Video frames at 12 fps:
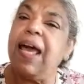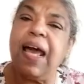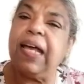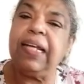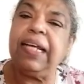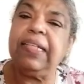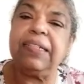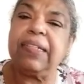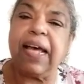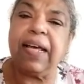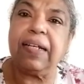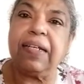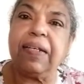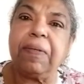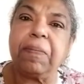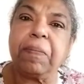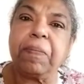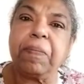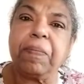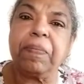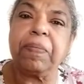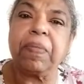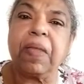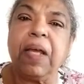And he said,
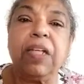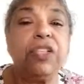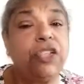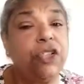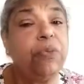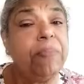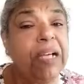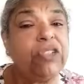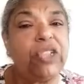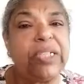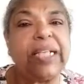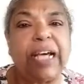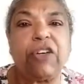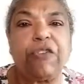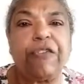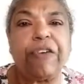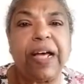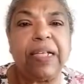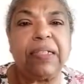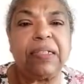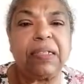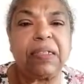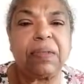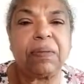too much
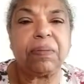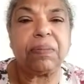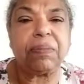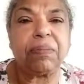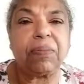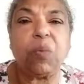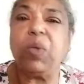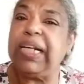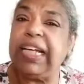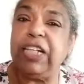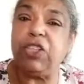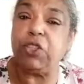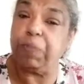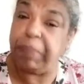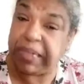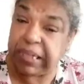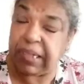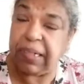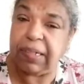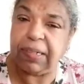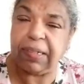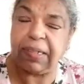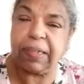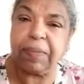sacrifice will lead to
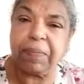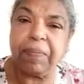bitterness